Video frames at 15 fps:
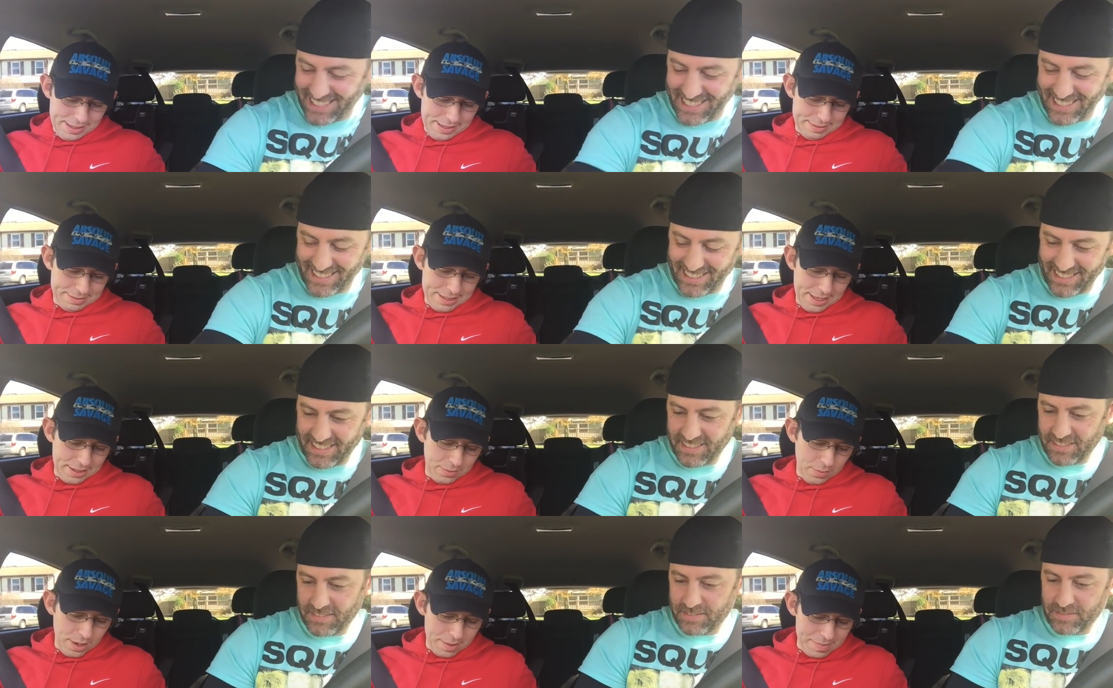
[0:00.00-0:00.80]
Speaker 1: I'll tell
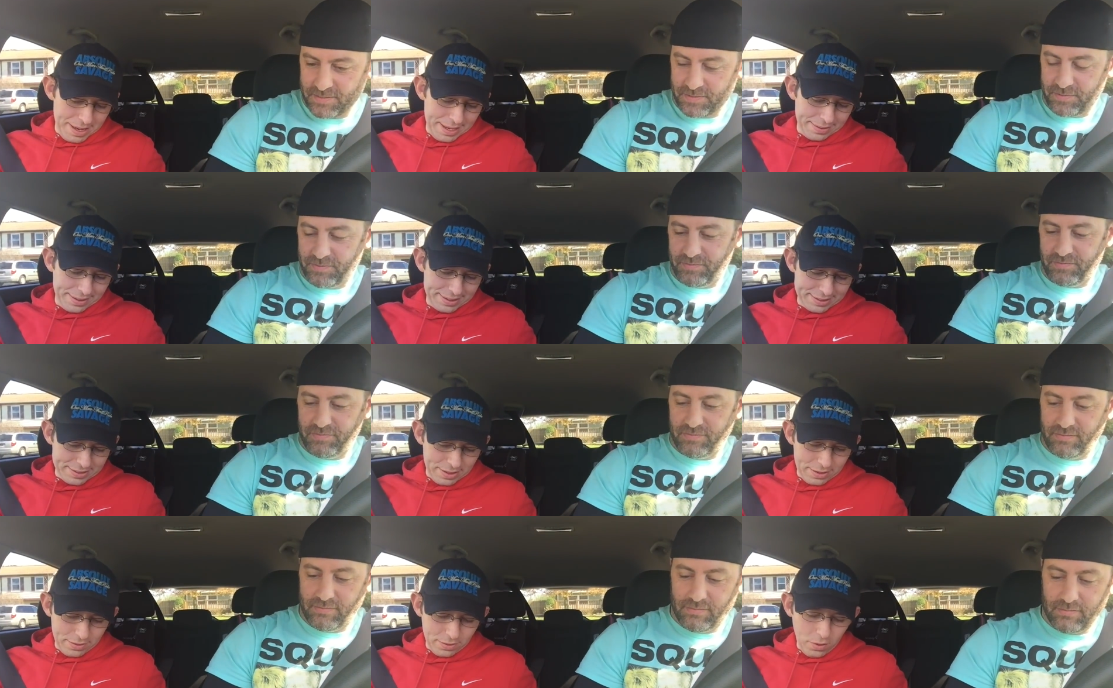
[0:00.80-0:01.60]
you what, man,
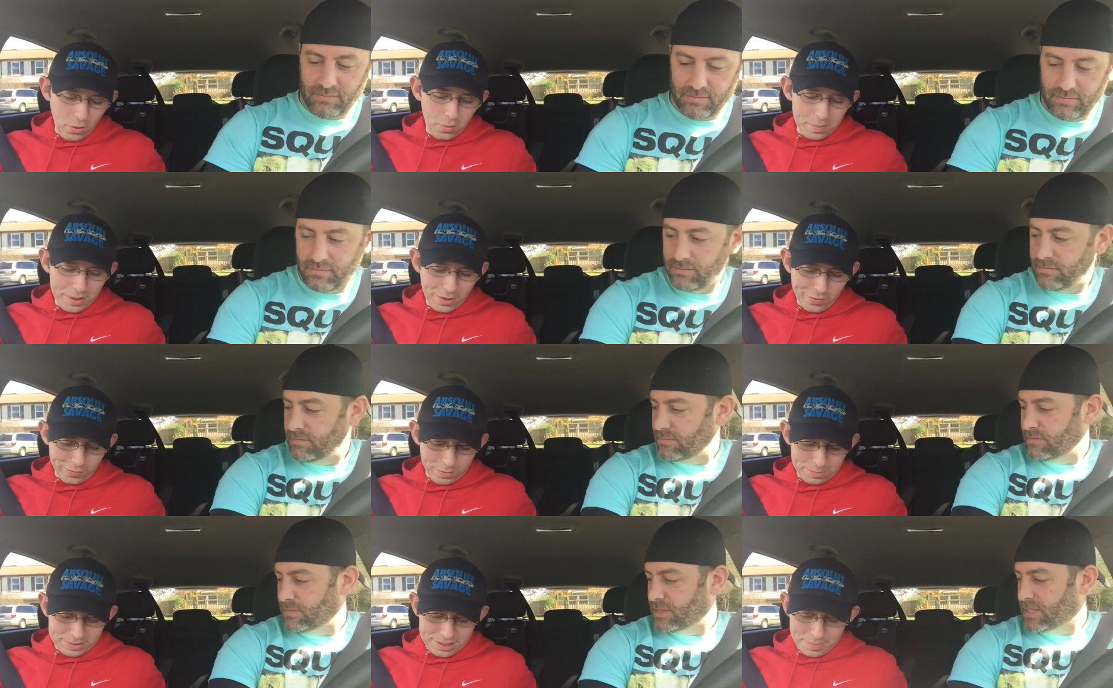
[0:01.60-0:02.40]
this oatmeal
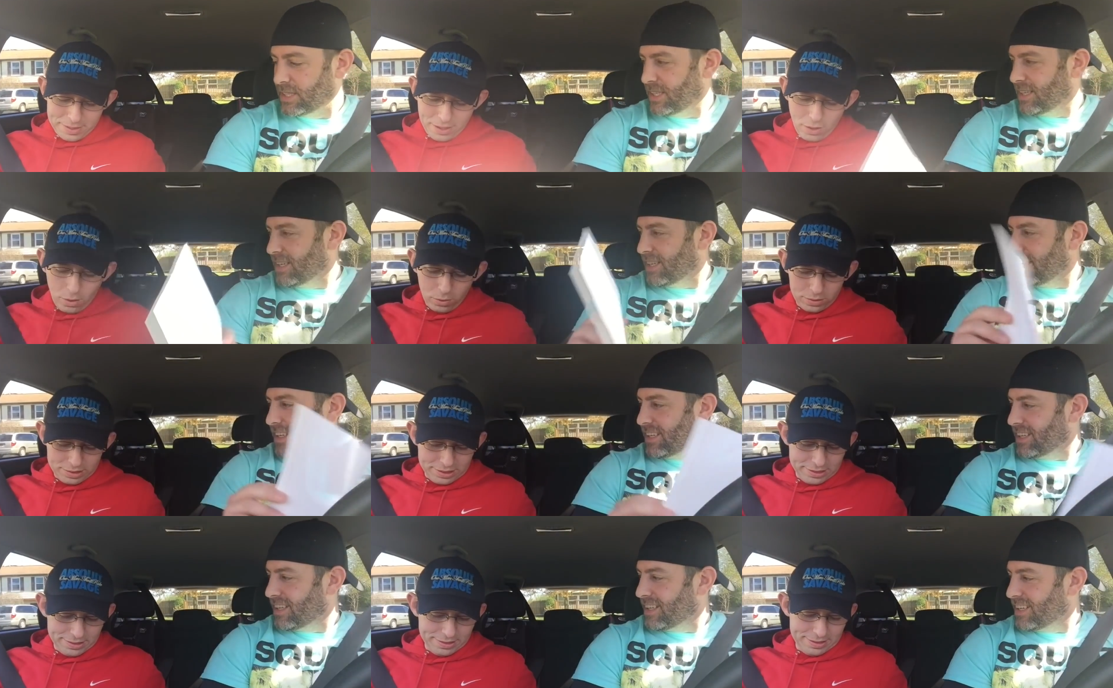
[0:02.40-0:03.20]
from Timmy
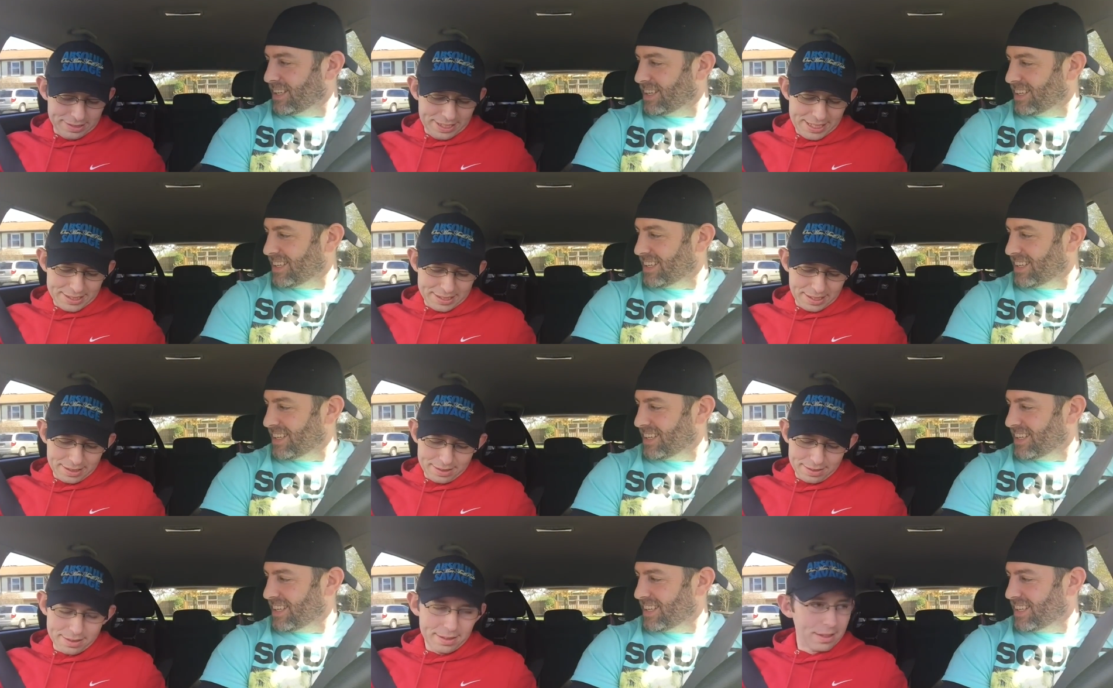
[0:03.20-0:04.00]
Ho's tasted
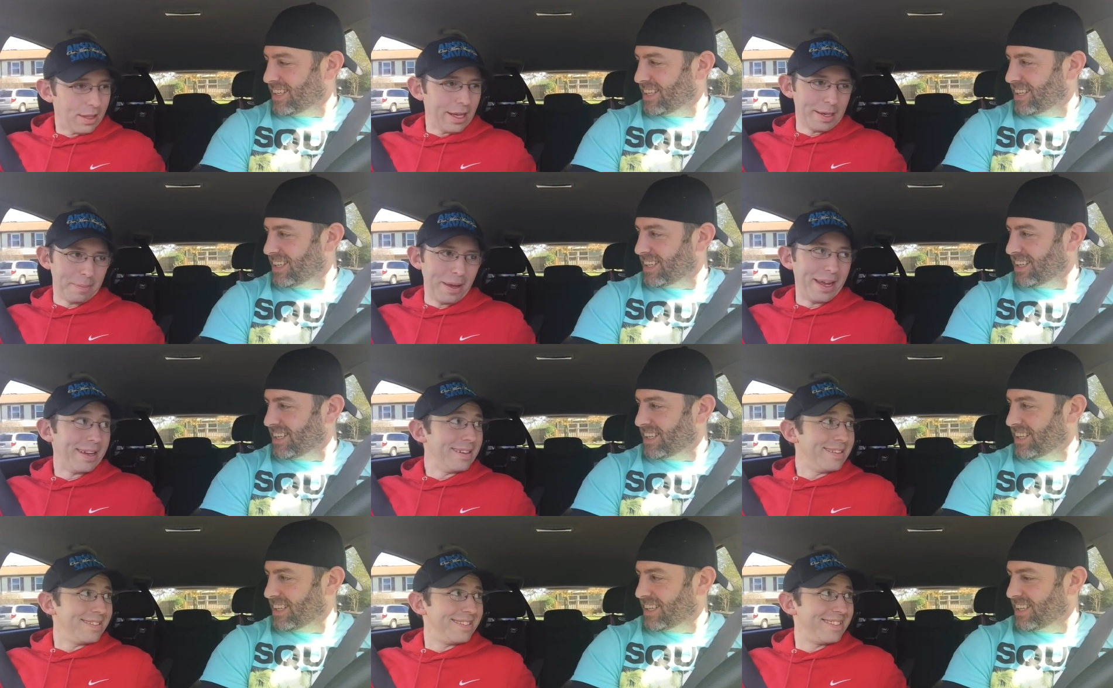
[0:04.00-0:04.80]
like
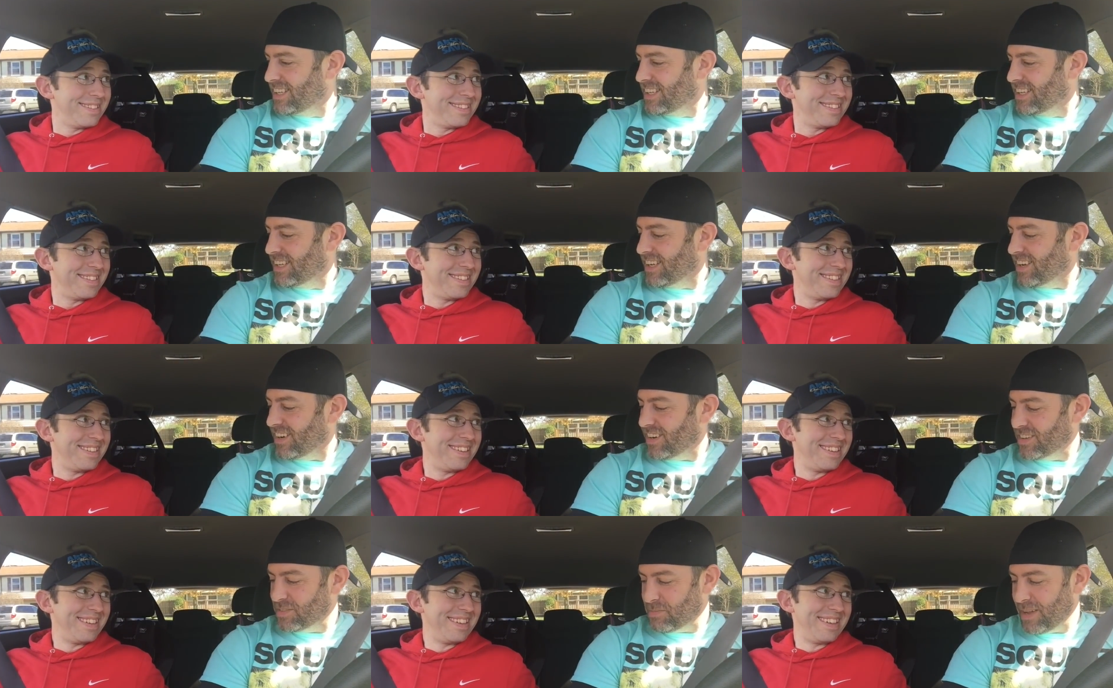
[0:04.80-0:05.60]
paint.
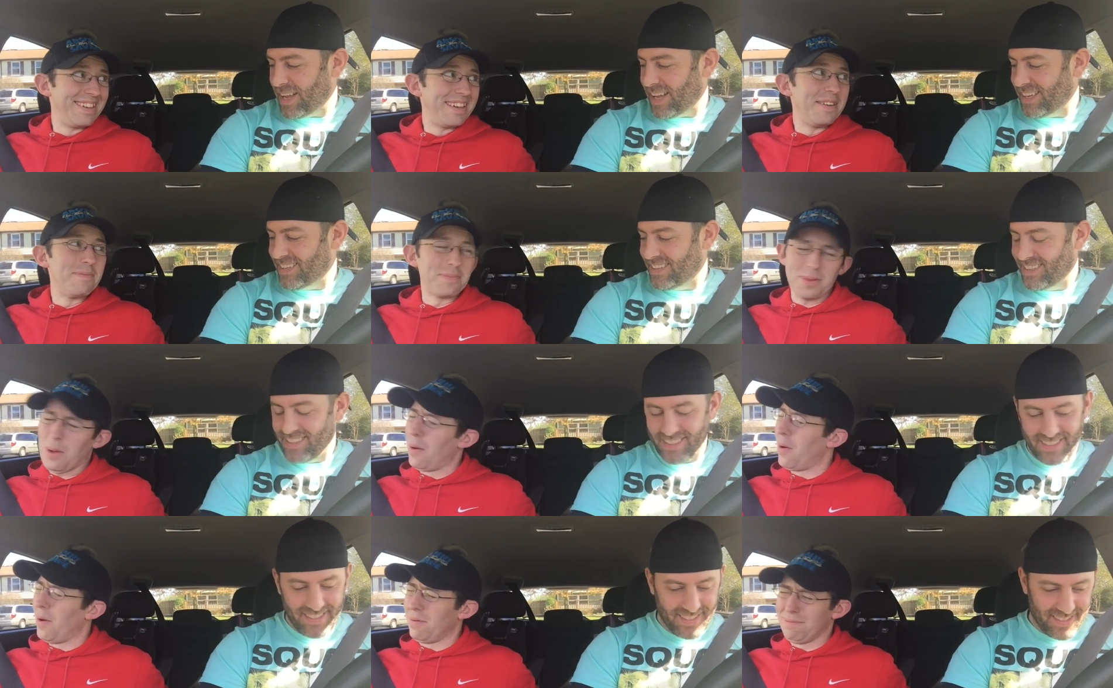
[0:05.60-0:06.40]
Oh, it was bad?
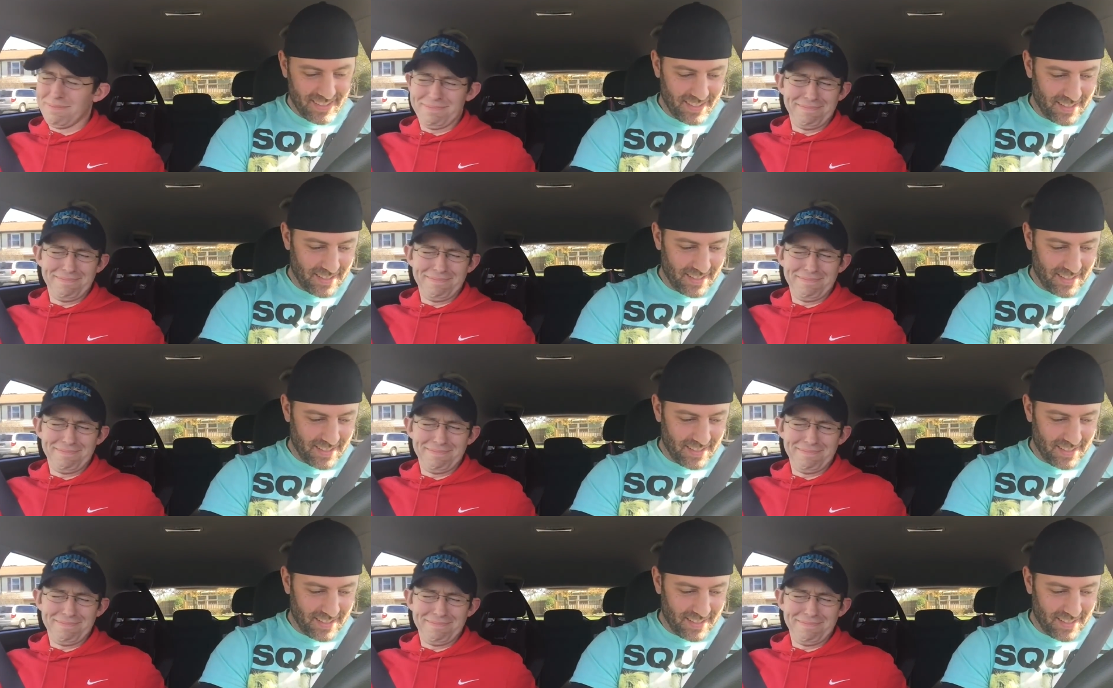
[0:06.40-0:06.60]
Oh.